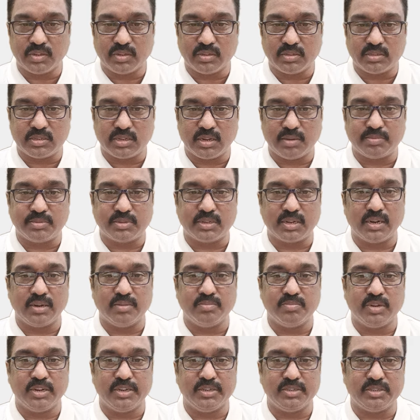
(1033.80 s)
subscribe
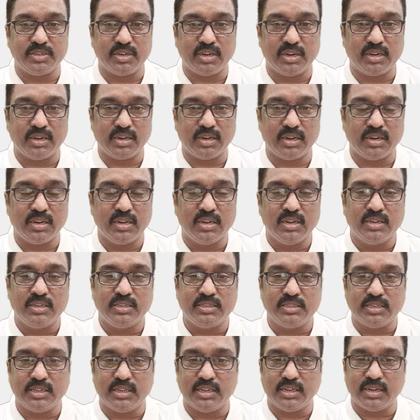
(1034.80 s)
my channel,
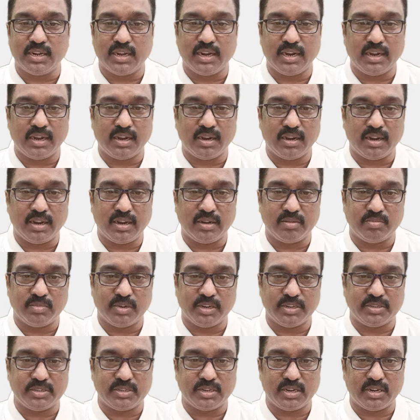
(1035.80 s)
share and like
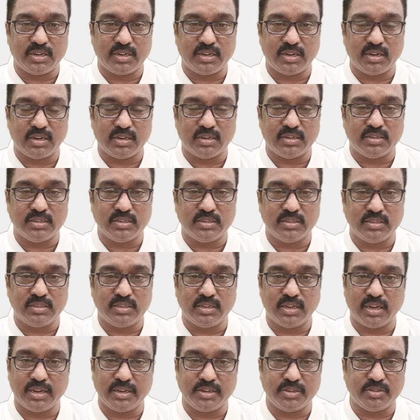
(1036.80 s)
my channel.
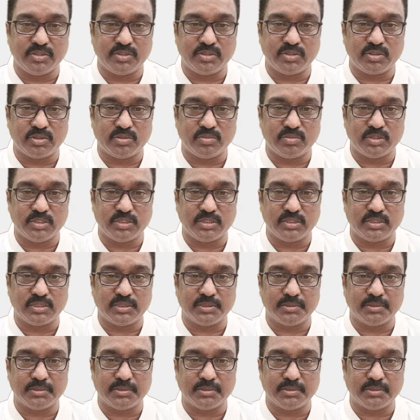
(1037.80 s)
Thank you so much.